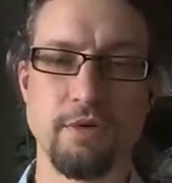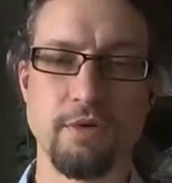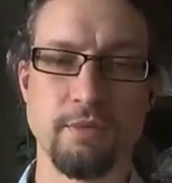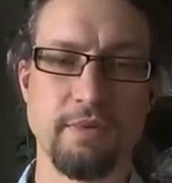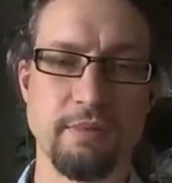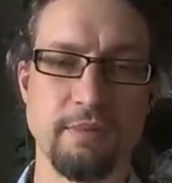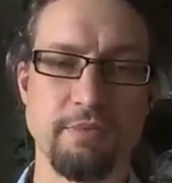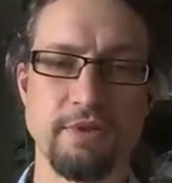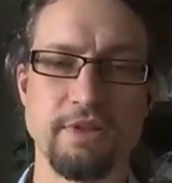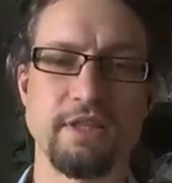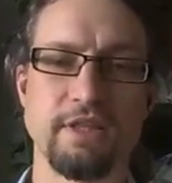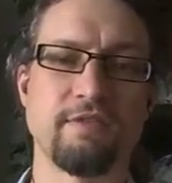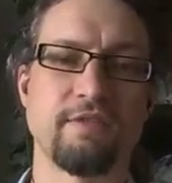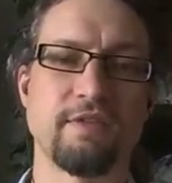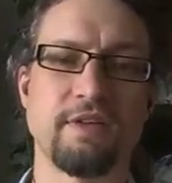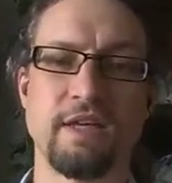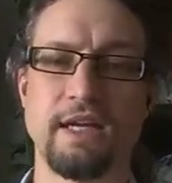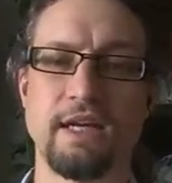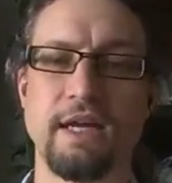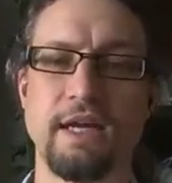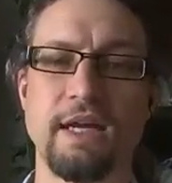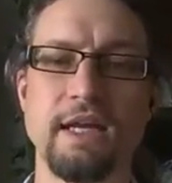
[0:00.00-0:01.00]
where people live.
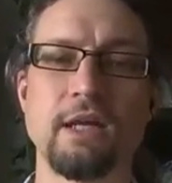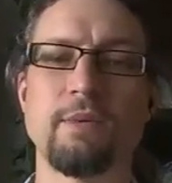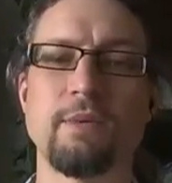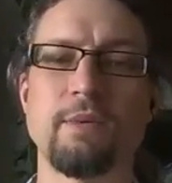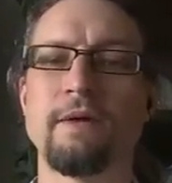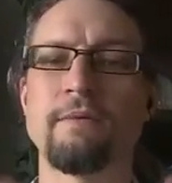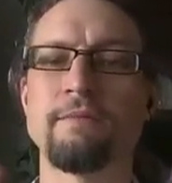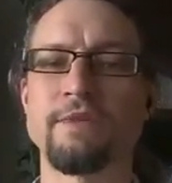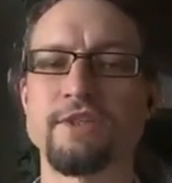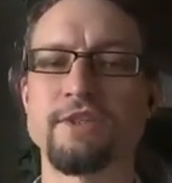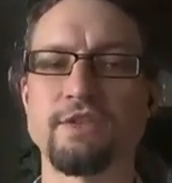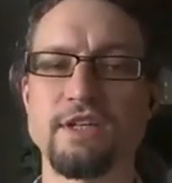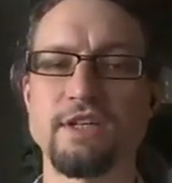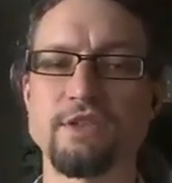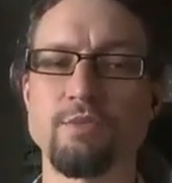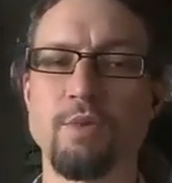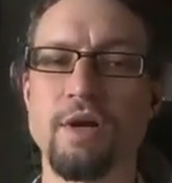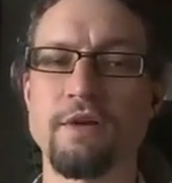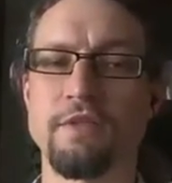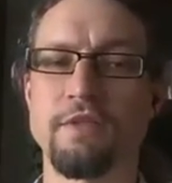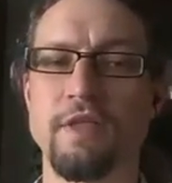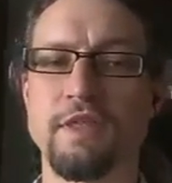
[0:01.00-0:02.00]
Anyway, so that's
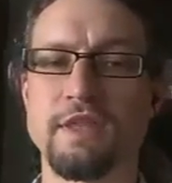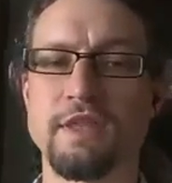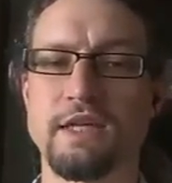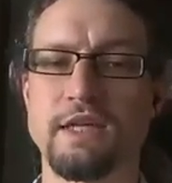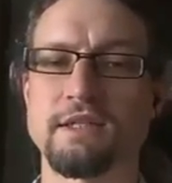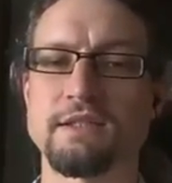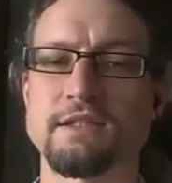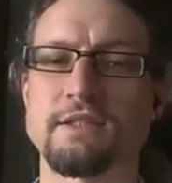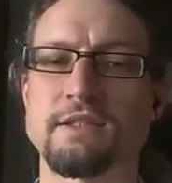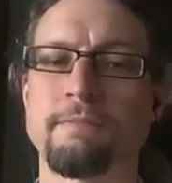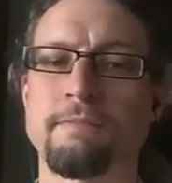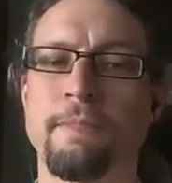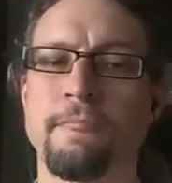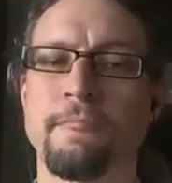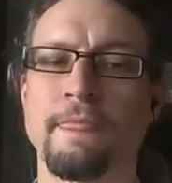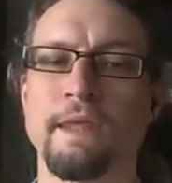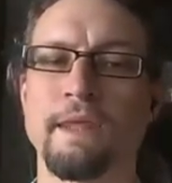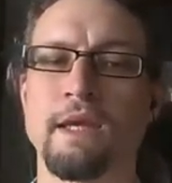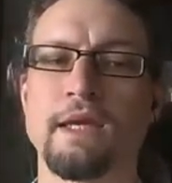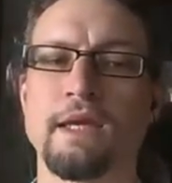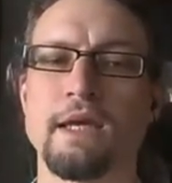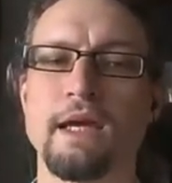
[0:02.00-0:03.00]
one of the things.
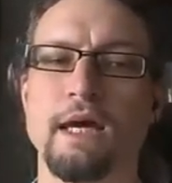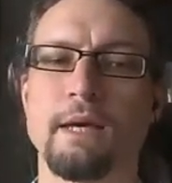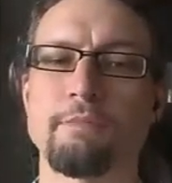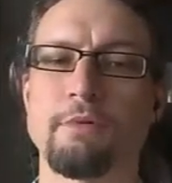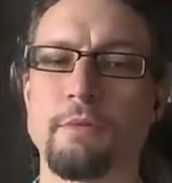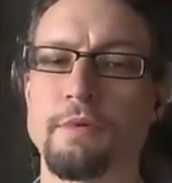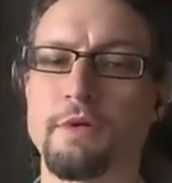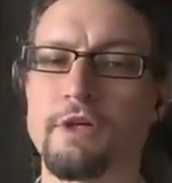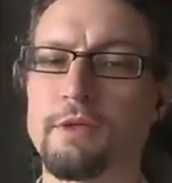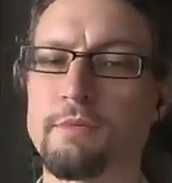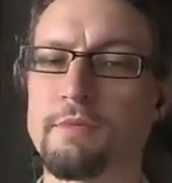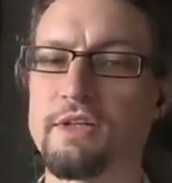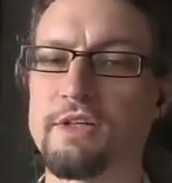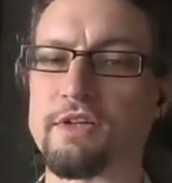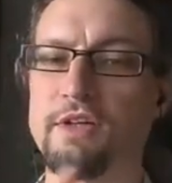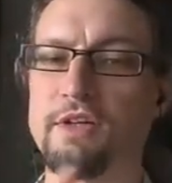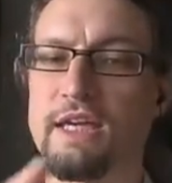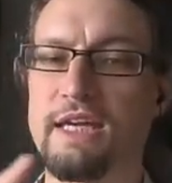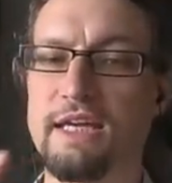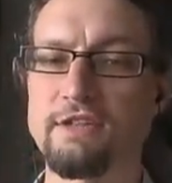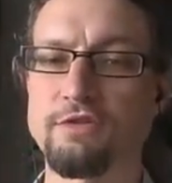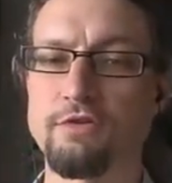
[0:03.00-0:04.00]
But we're going to be
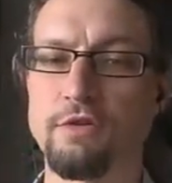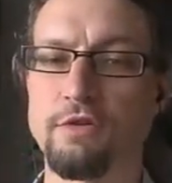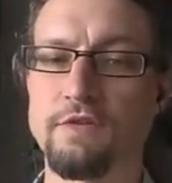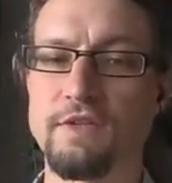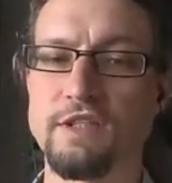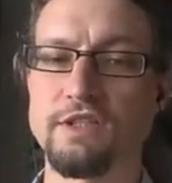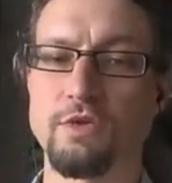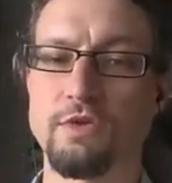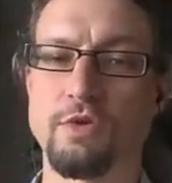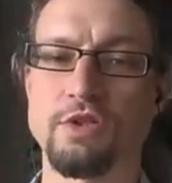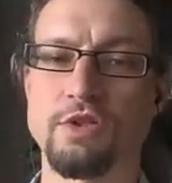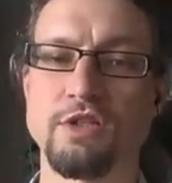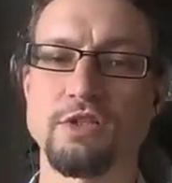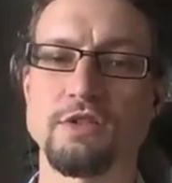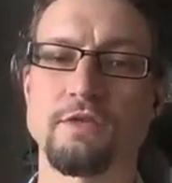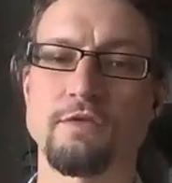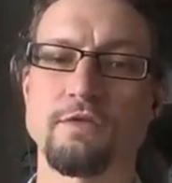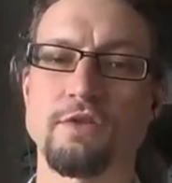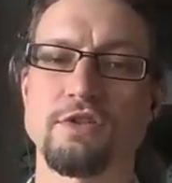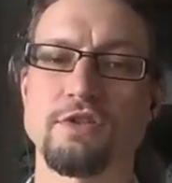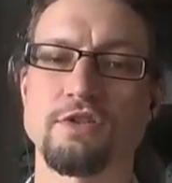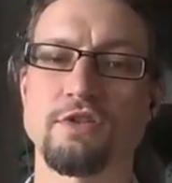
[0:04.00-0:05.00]
looking at sort of these origins
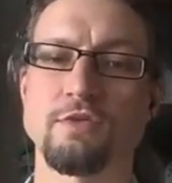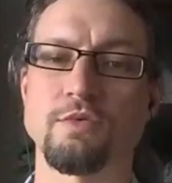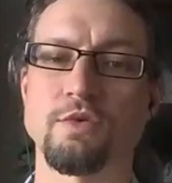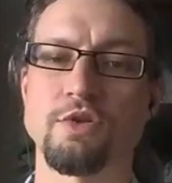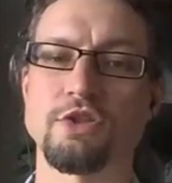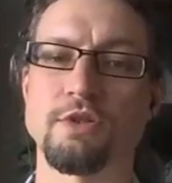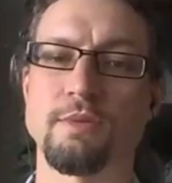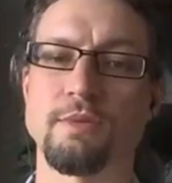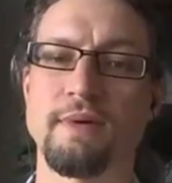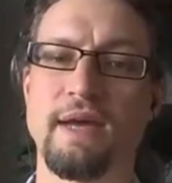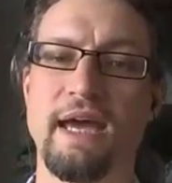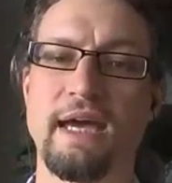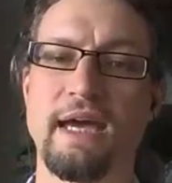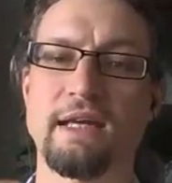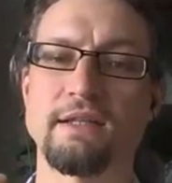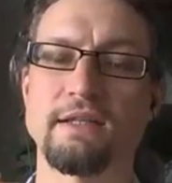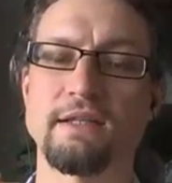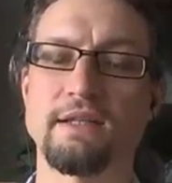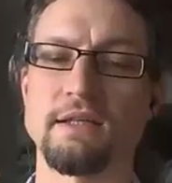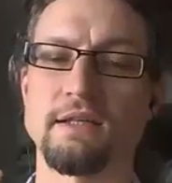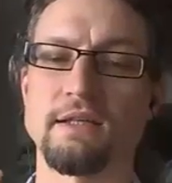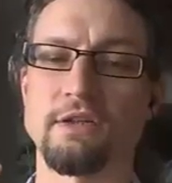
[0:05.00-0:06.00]
of Christian worship,
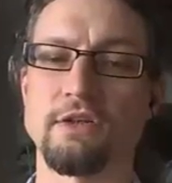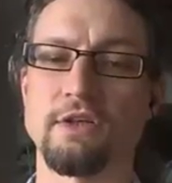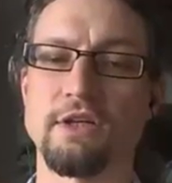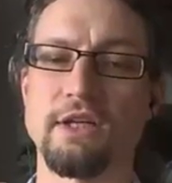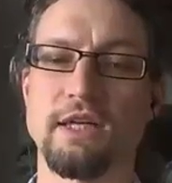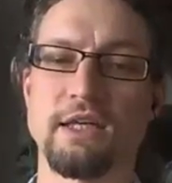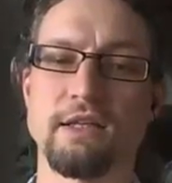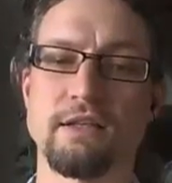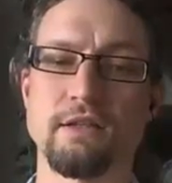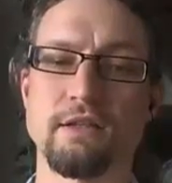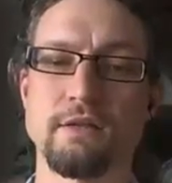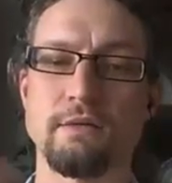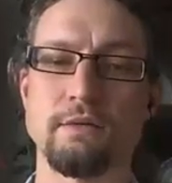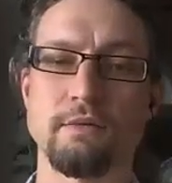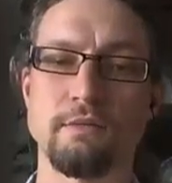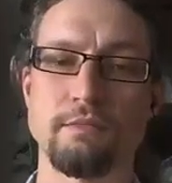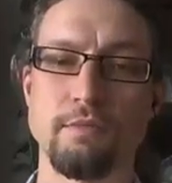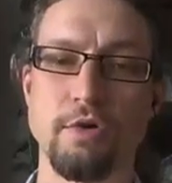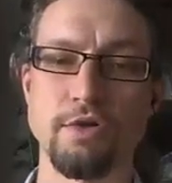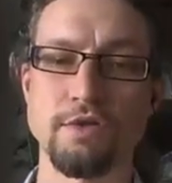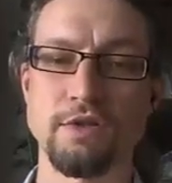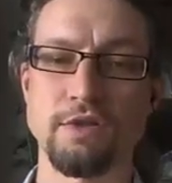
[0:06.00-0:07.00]
looking at
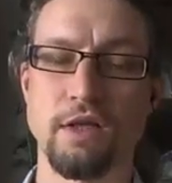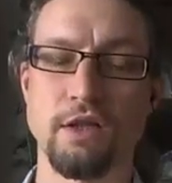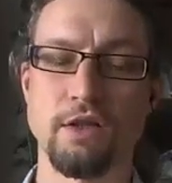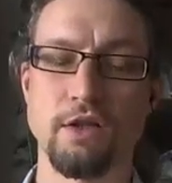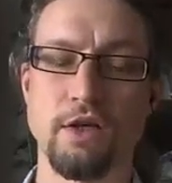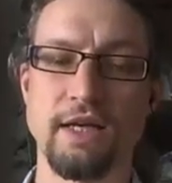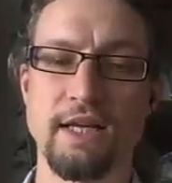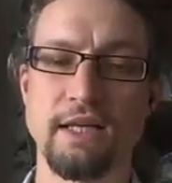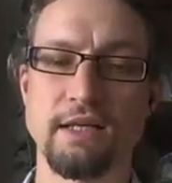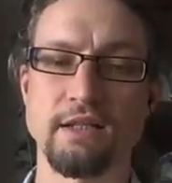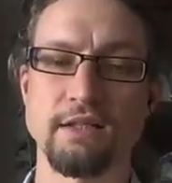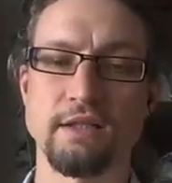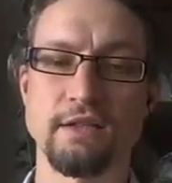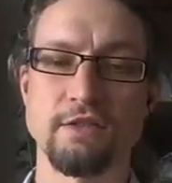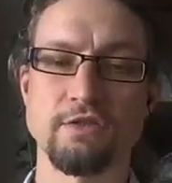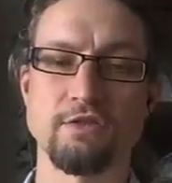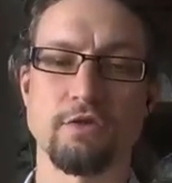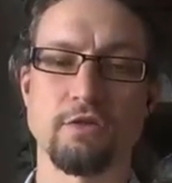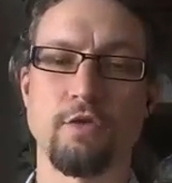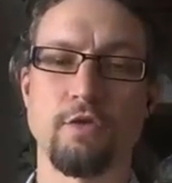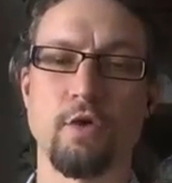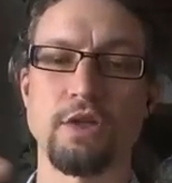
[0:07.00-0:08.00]
a lot at
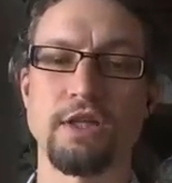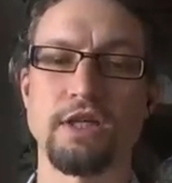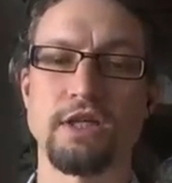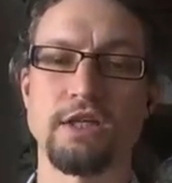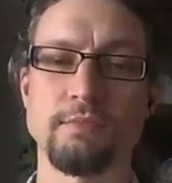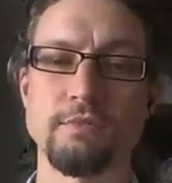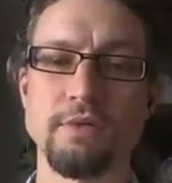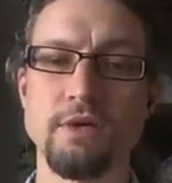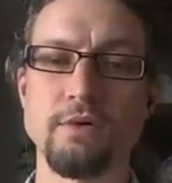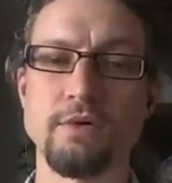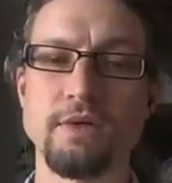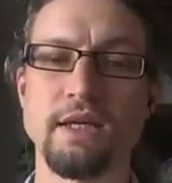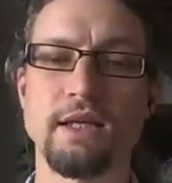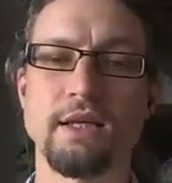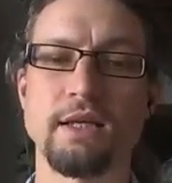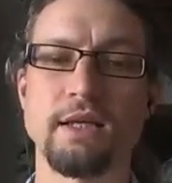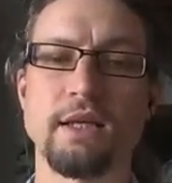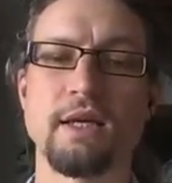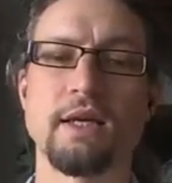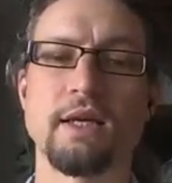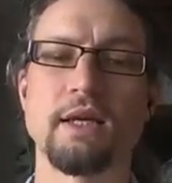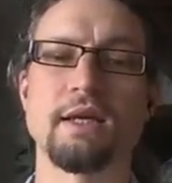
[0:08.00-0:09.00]
sort of Holy
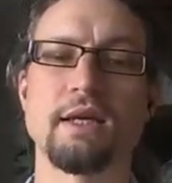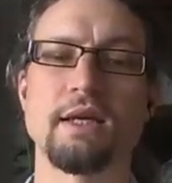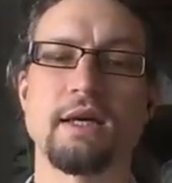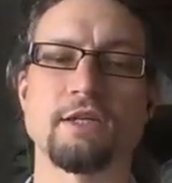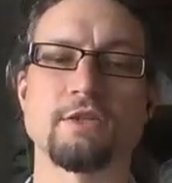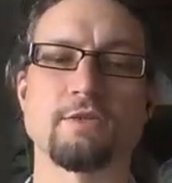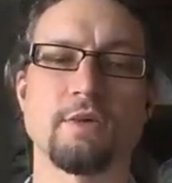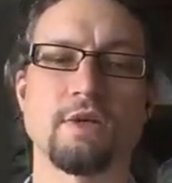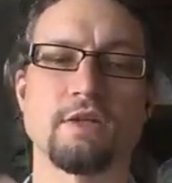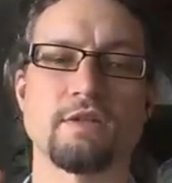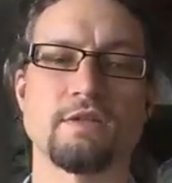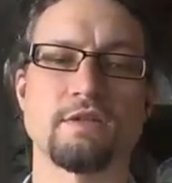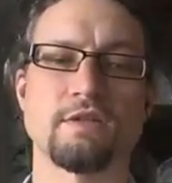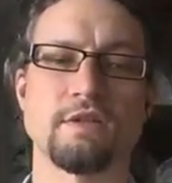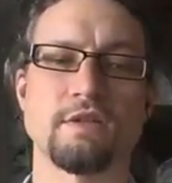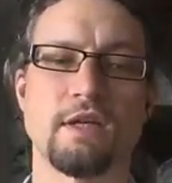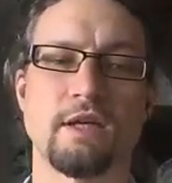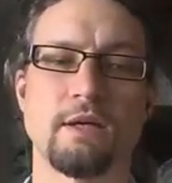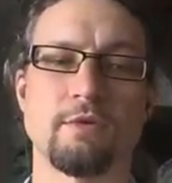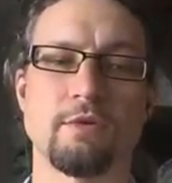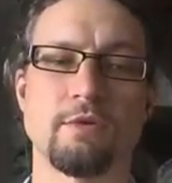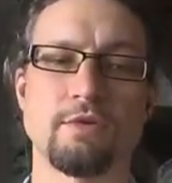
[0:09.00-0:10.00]
Communion, as well as
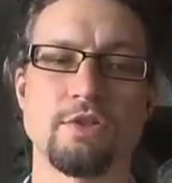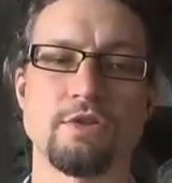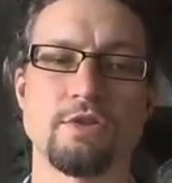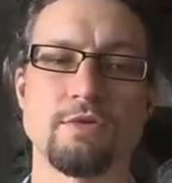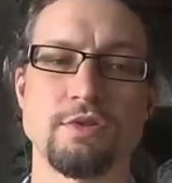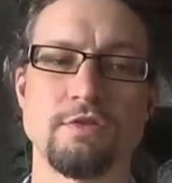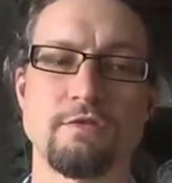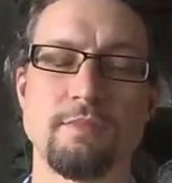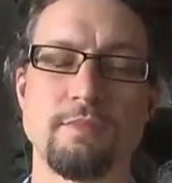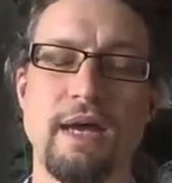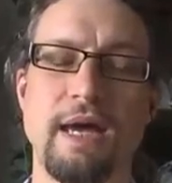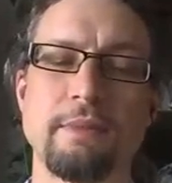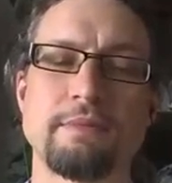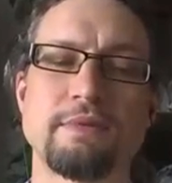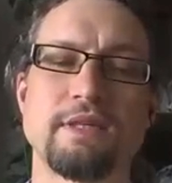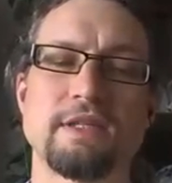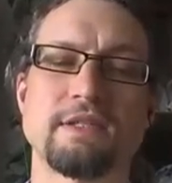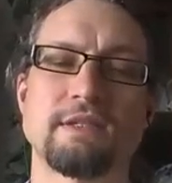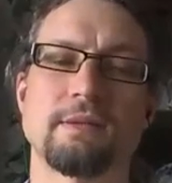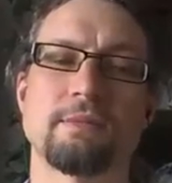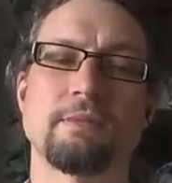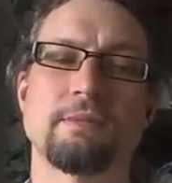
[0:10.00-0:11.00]
the rituals of
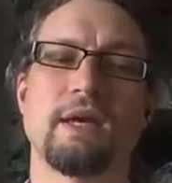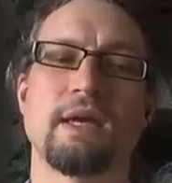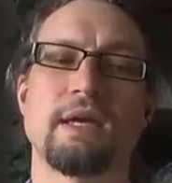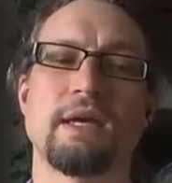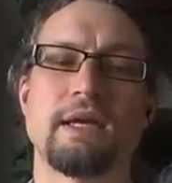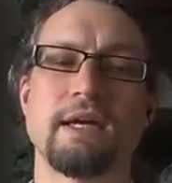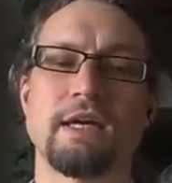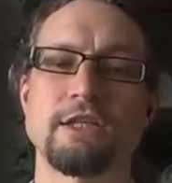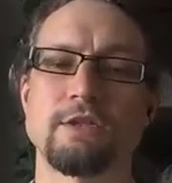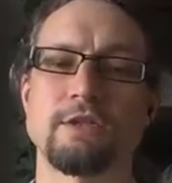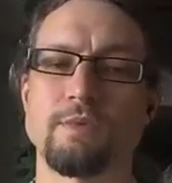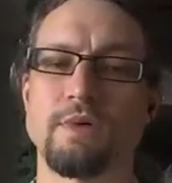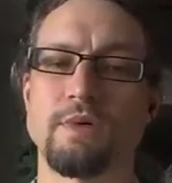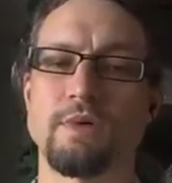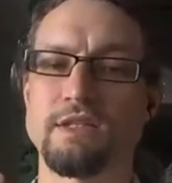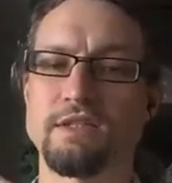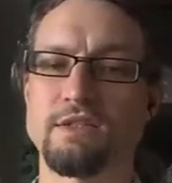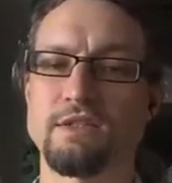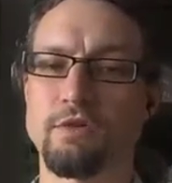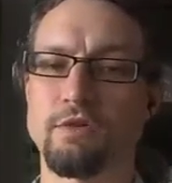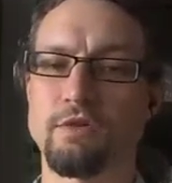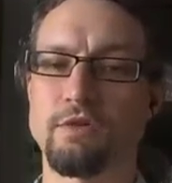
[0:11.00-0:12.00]
baptism, as well
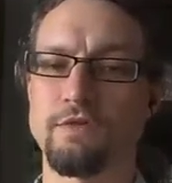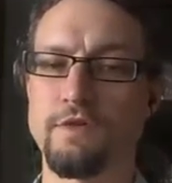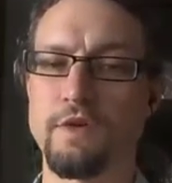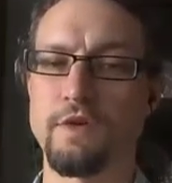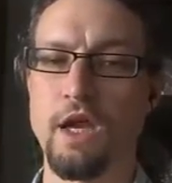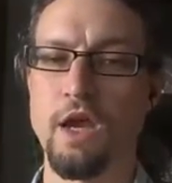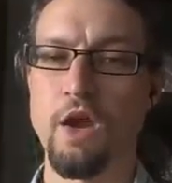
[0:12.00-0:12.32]
as sort of